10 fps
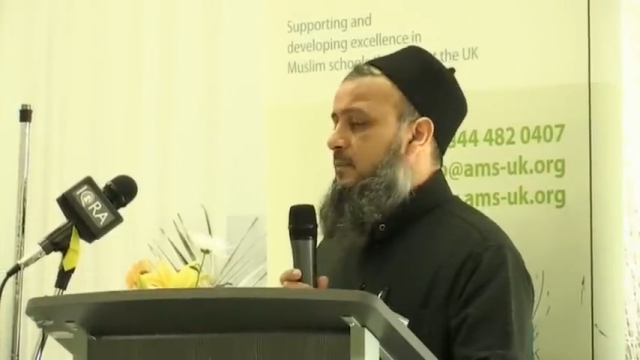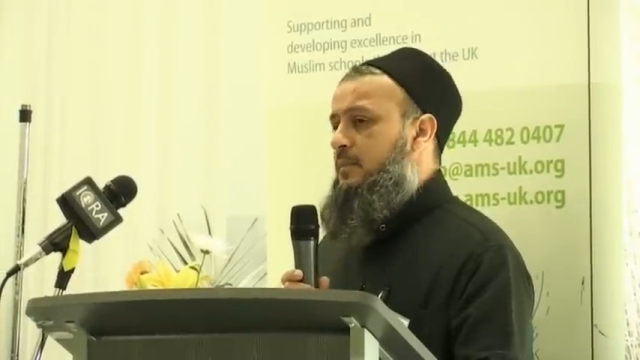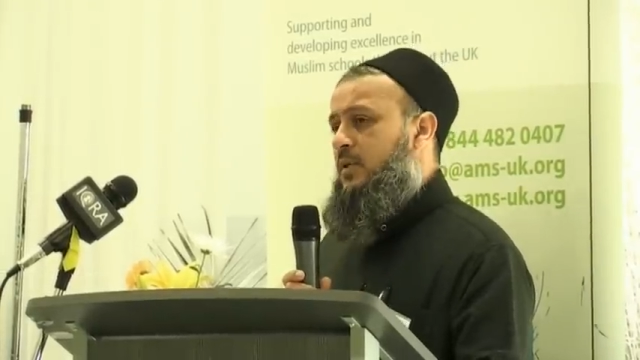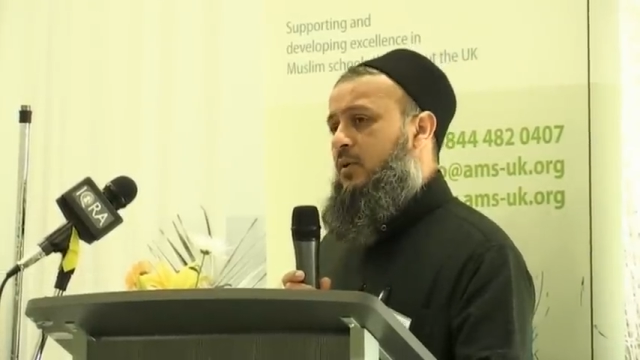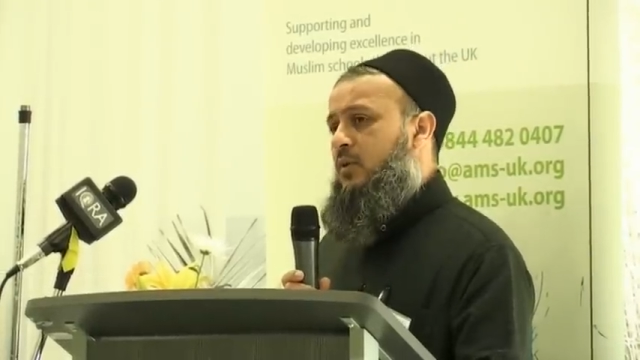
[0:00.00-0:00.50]

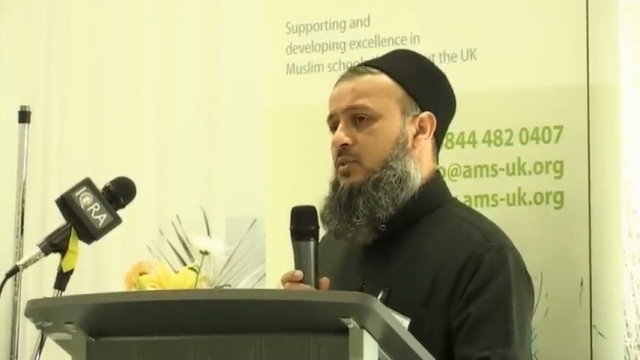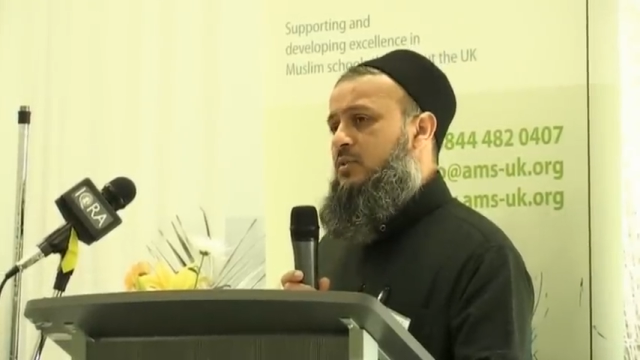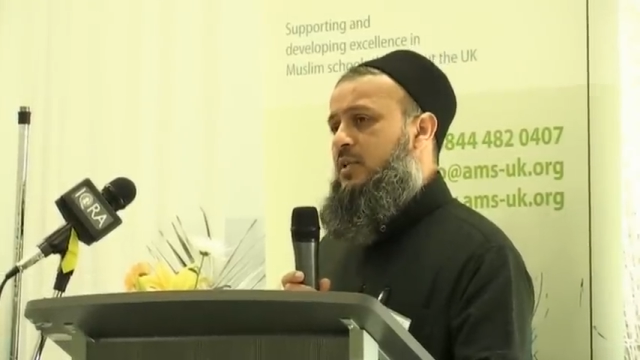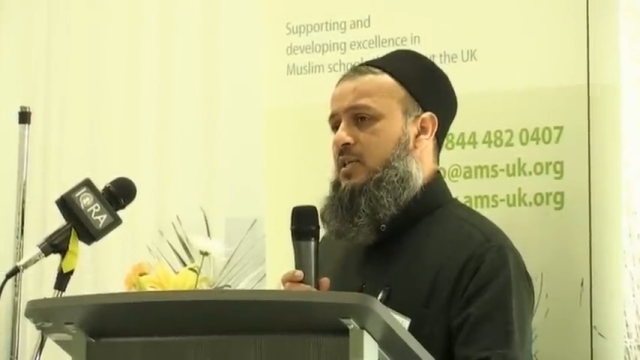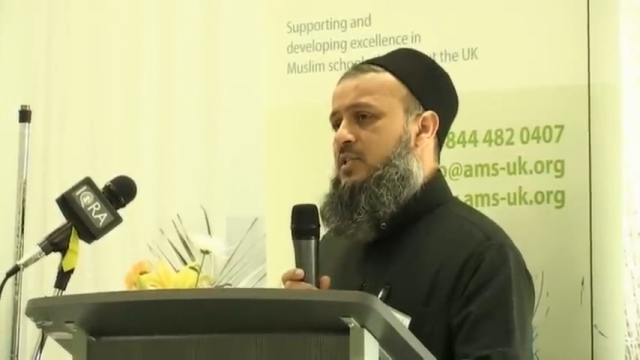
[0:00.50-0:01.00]

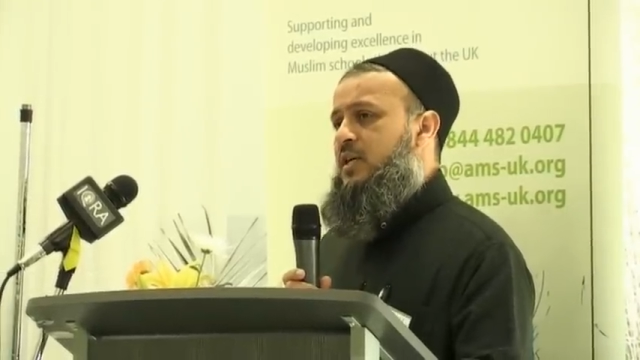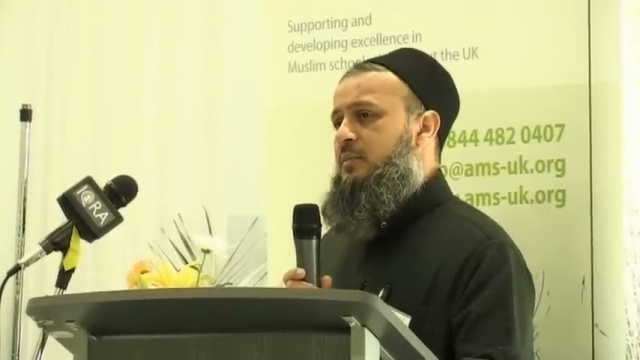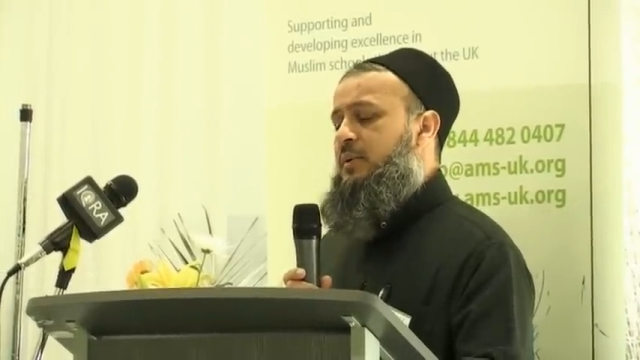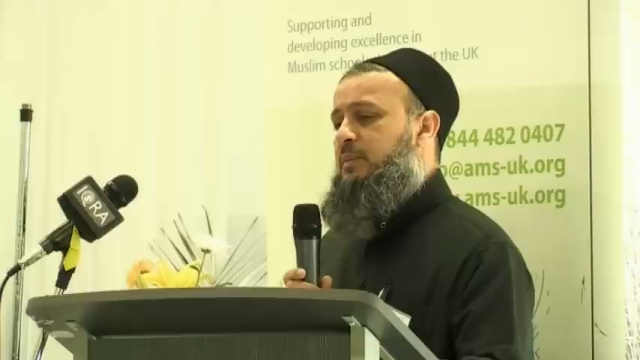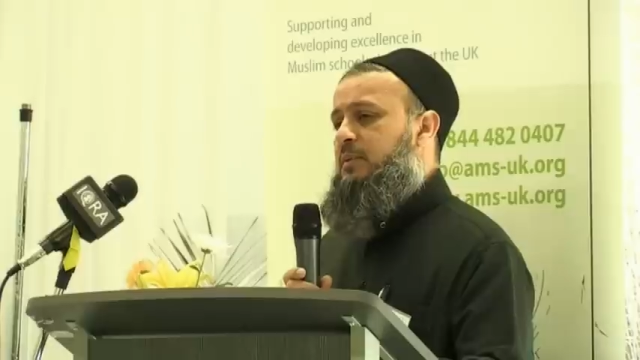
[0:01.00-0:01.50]
Because these young
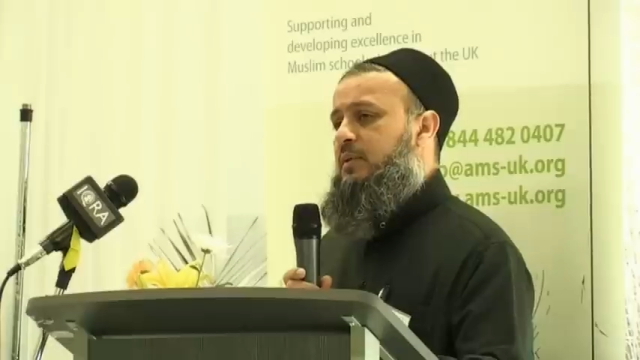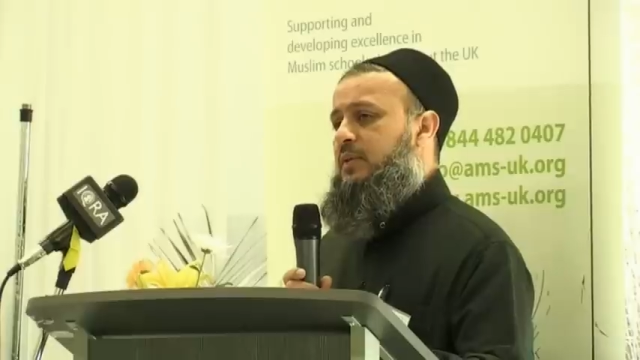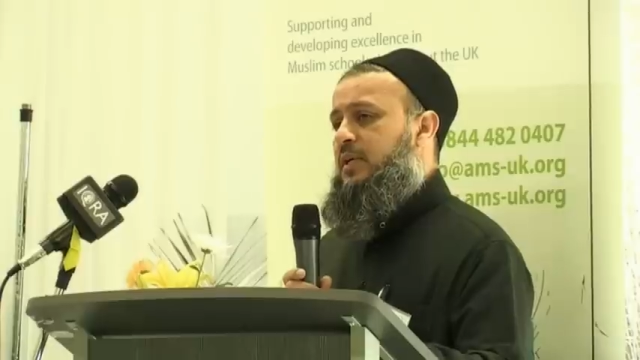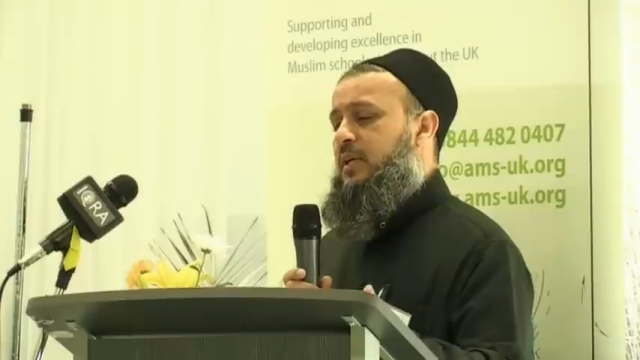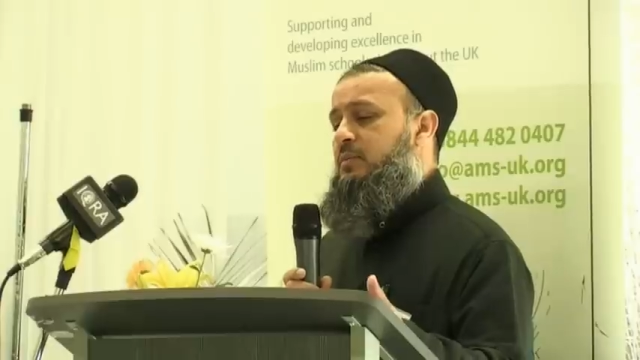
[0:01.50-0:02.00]
people,
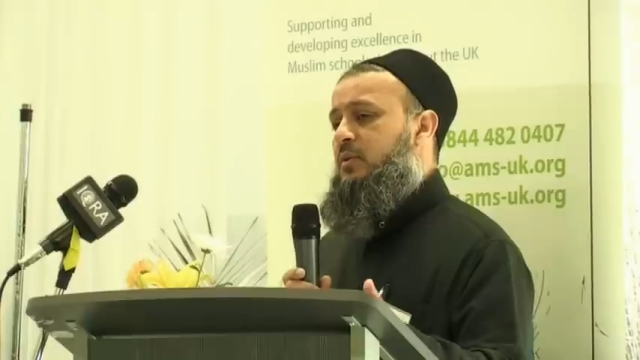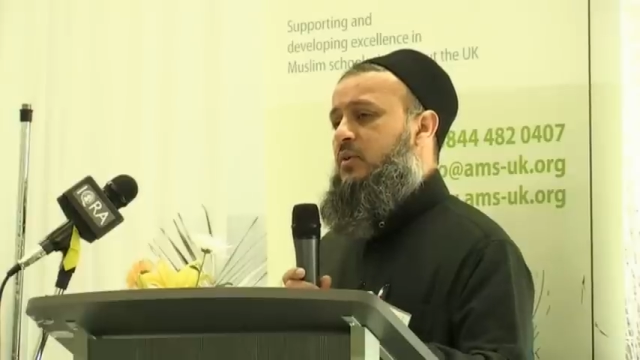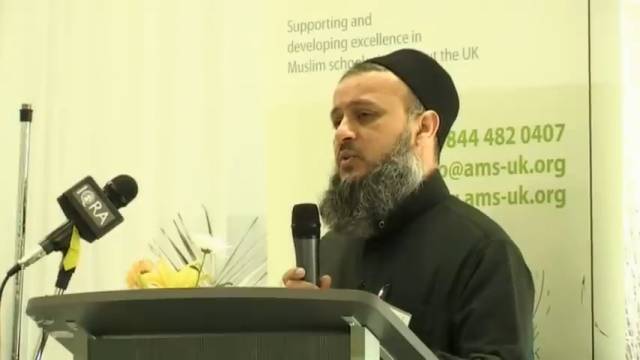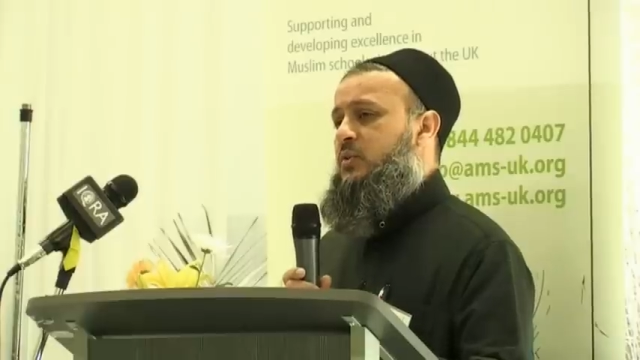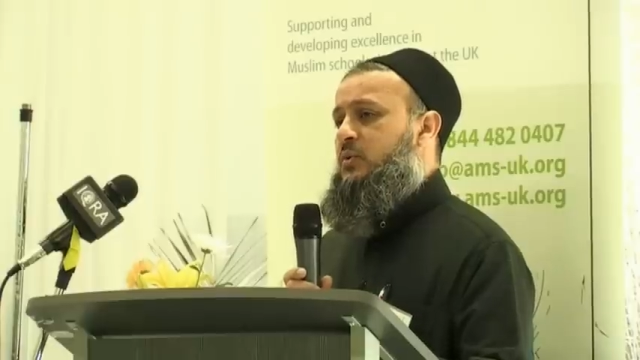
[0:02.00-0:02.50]
they come to
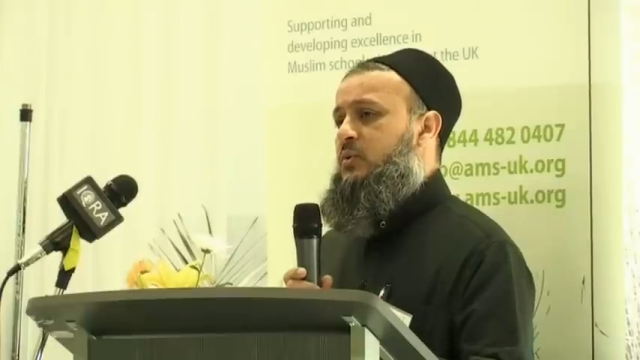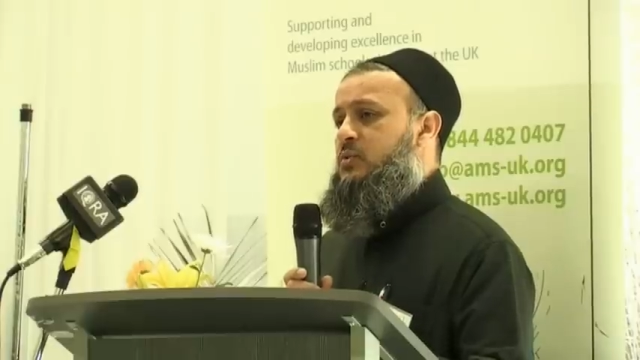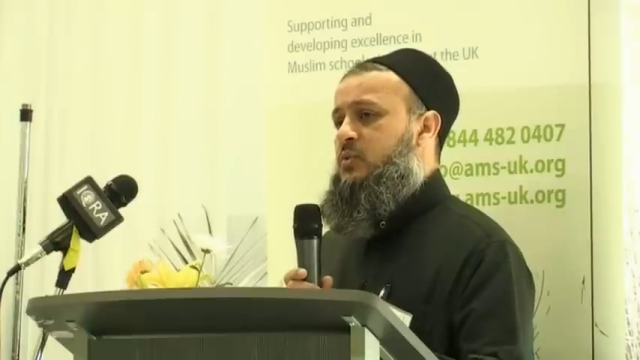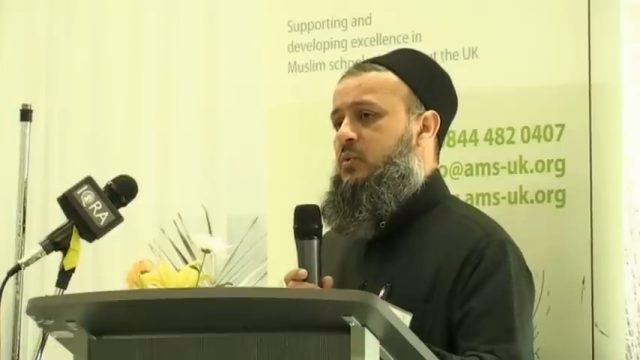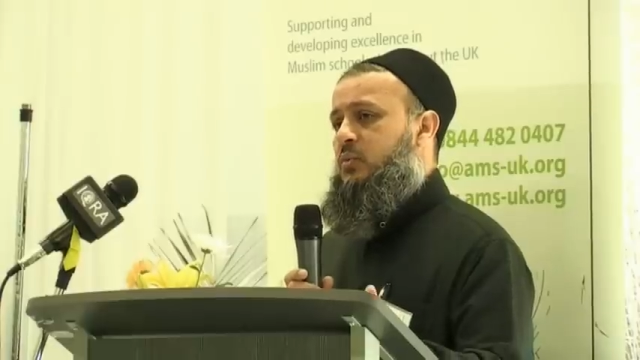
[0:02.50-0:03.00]
our
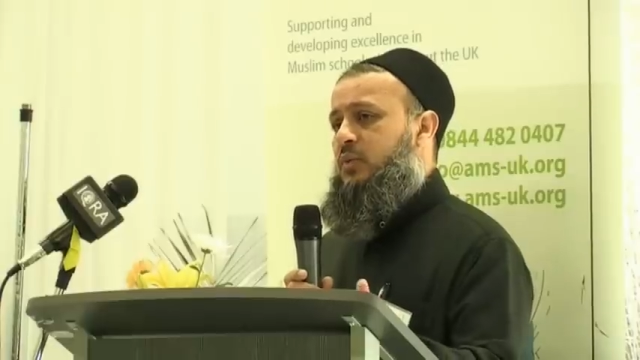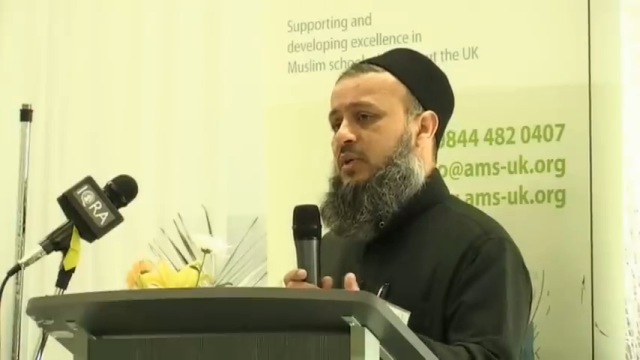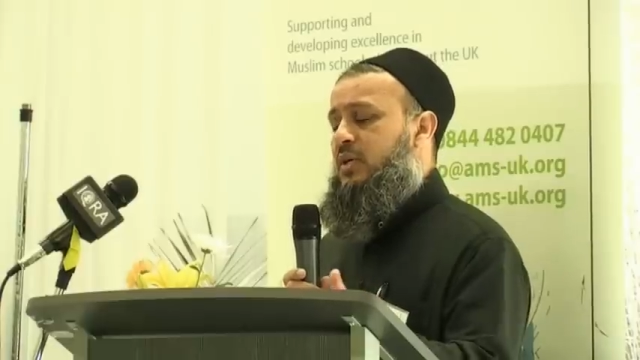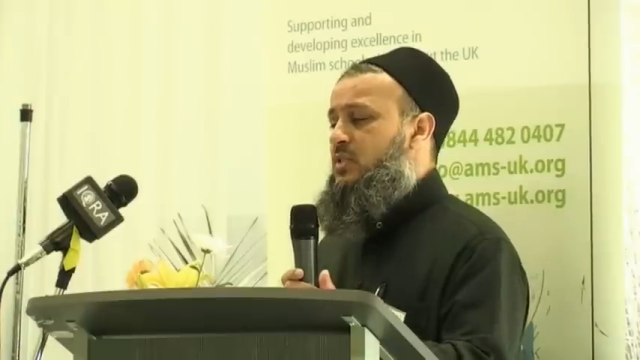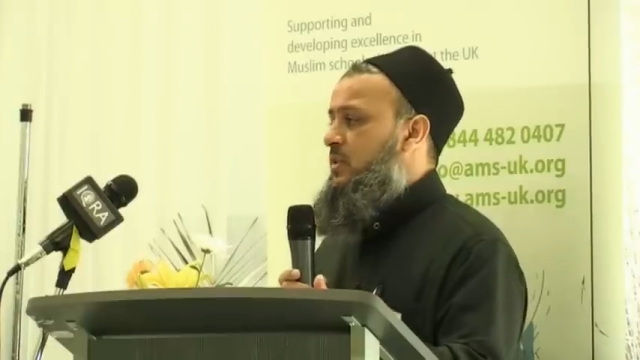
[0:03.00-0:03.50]
schools, we
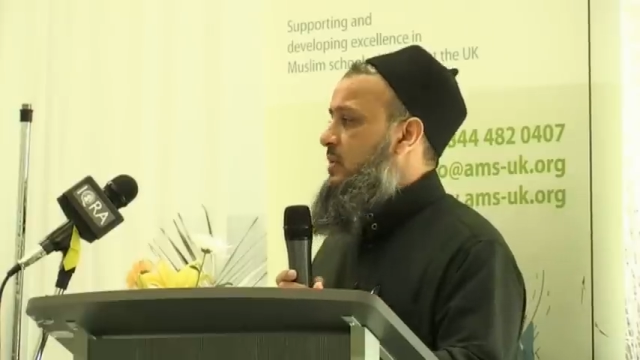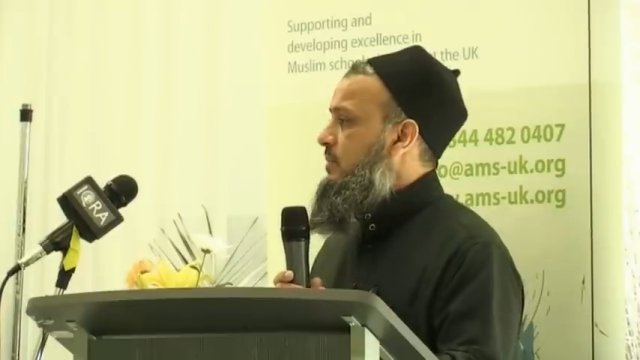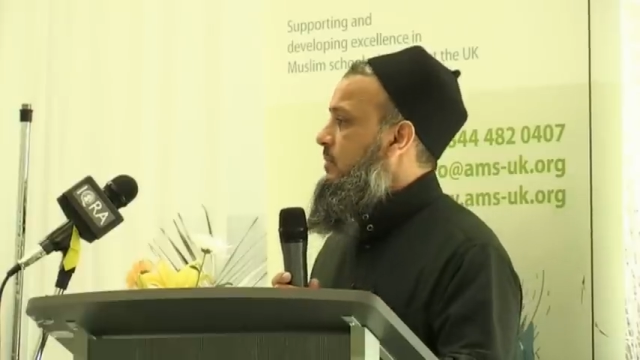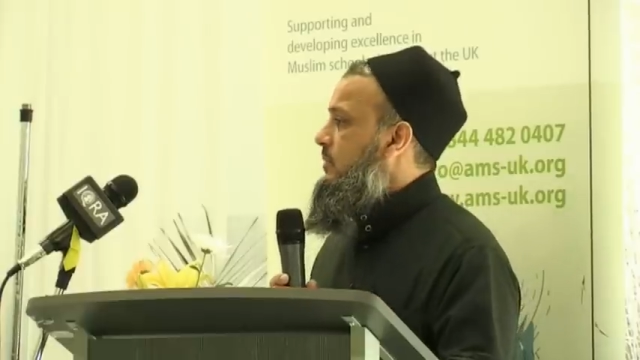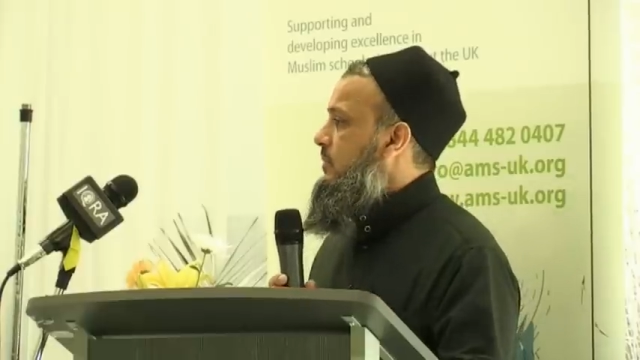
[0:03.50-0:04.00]
nurture them,